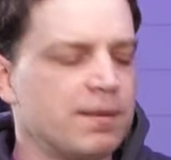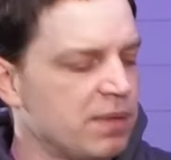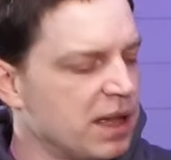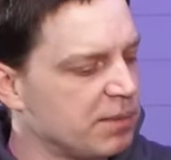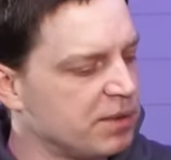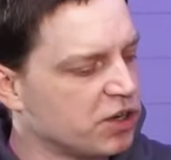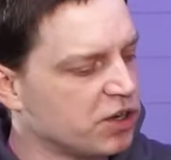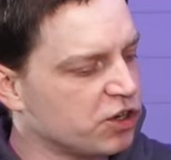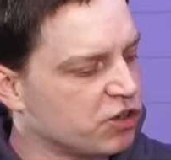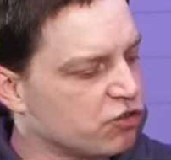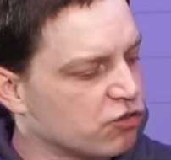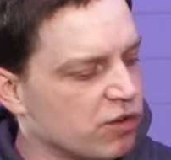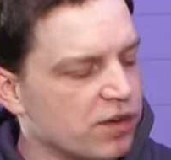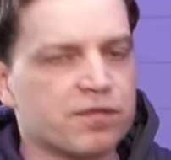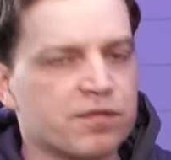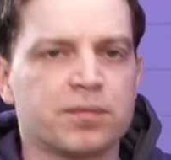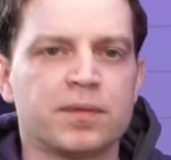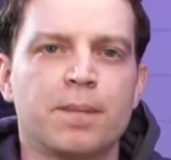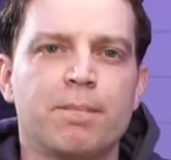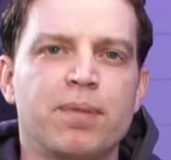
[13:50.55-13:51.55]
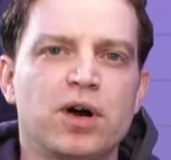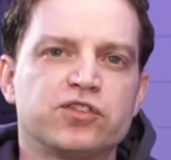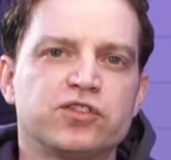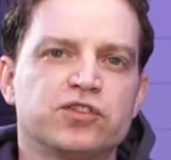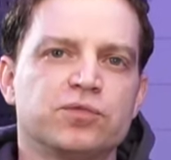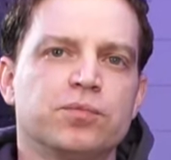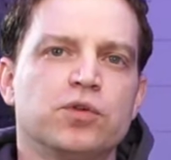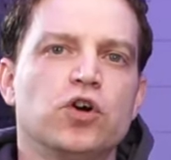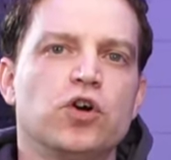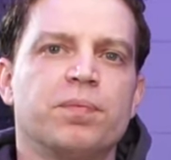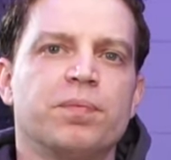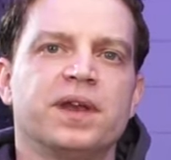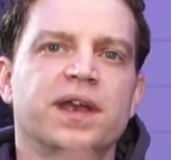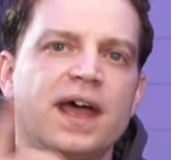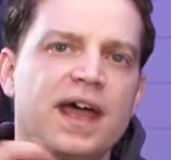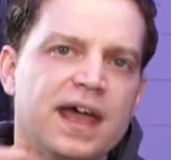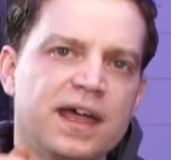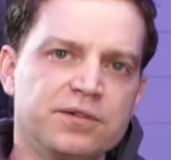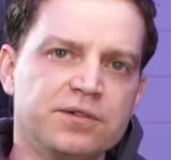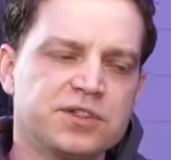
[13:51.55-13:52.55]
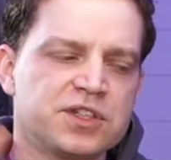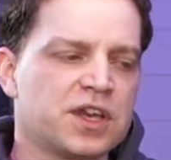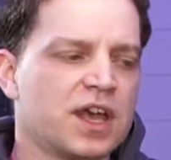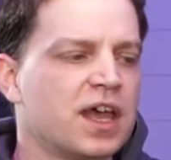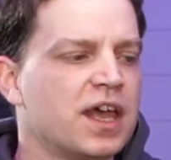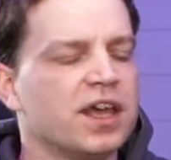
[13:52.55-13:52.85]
maybe you're going to draw it from the bottom up and out,